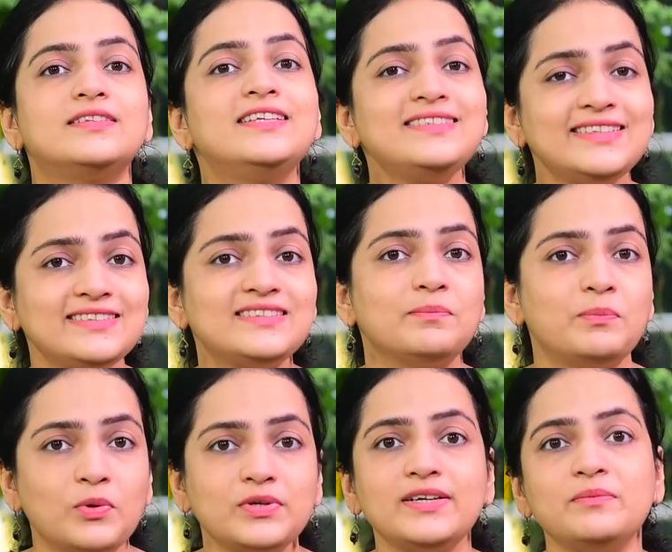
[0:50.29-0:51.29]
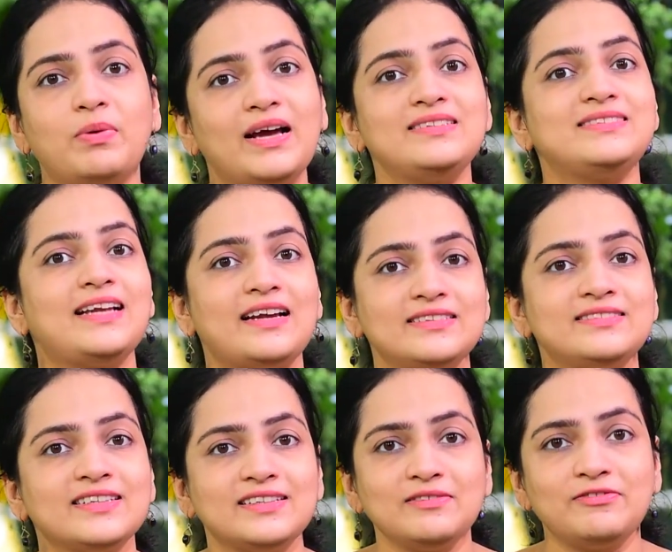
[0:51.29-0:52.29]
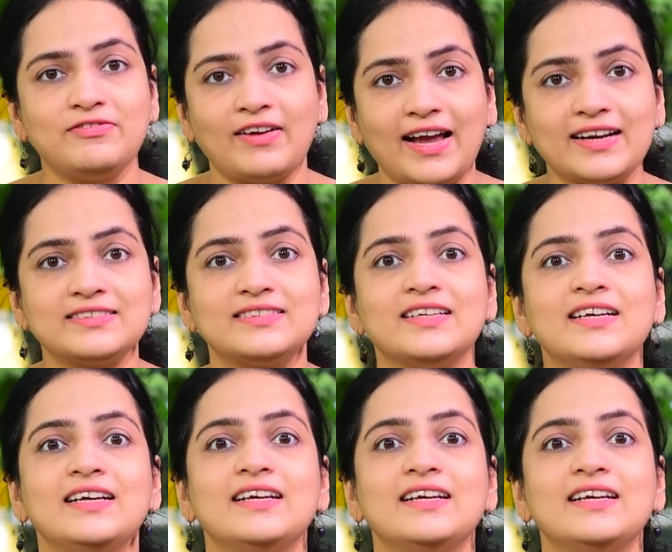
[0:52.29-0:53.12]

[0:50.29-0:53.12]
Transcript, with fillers: This is supported by statistical facts